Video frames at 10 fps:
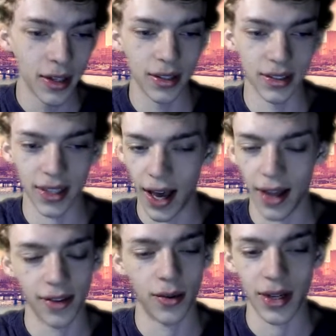Because
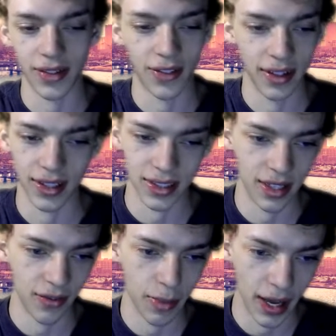the rest of it doesn't
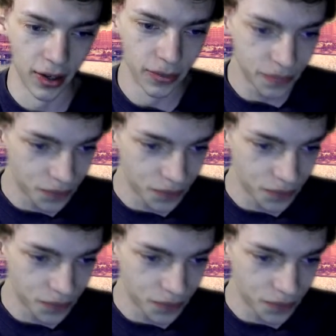even matter.